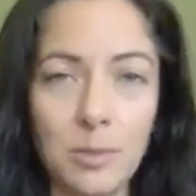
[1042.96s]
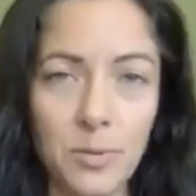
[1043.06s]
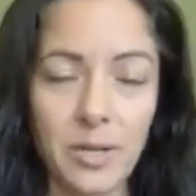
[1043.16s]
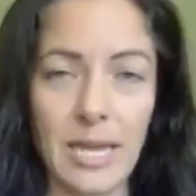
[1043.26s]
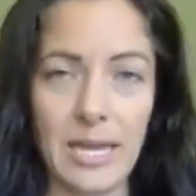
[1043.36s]

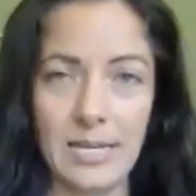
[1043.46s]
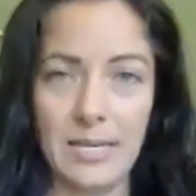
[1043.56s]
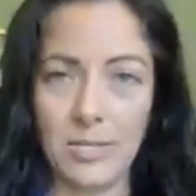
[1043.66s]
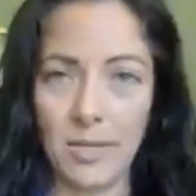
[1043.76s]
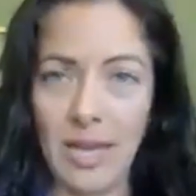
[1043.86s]
body's
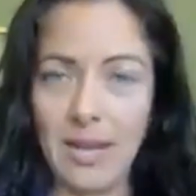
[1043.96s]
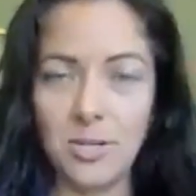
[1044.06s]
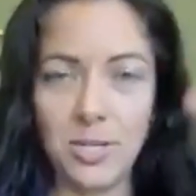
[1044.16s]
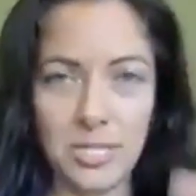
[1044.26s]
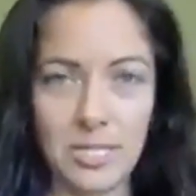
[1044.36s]
not
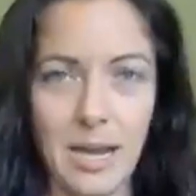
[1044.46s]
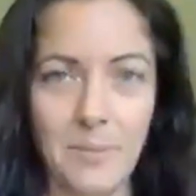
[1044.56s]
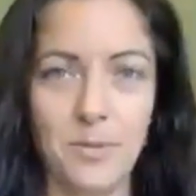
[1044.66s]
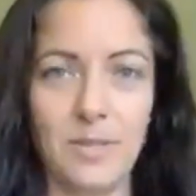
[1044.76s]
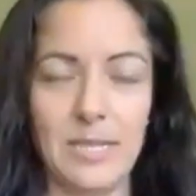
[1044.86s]
lubricated,
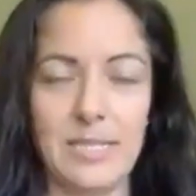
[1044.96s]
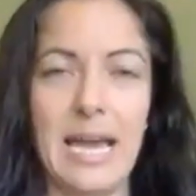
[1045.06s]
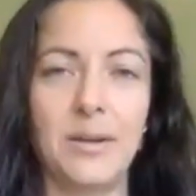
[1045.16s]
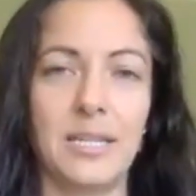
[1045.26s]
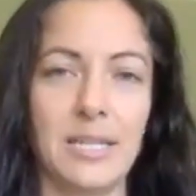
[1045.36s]
so the
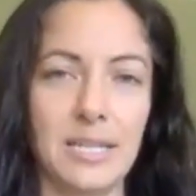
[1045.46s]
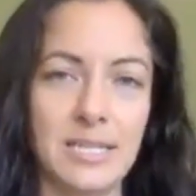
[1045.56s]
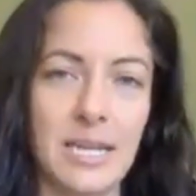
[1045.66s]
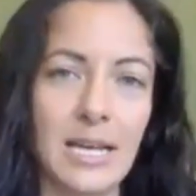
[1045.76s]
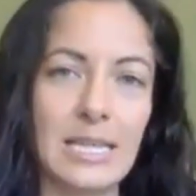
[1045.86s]
energy is not
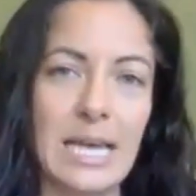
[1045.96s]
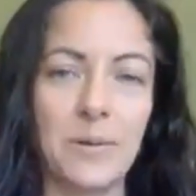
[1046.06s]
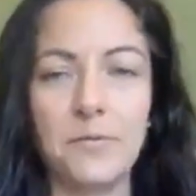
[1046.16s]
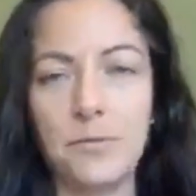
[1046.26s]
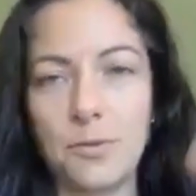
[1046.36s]
moving down and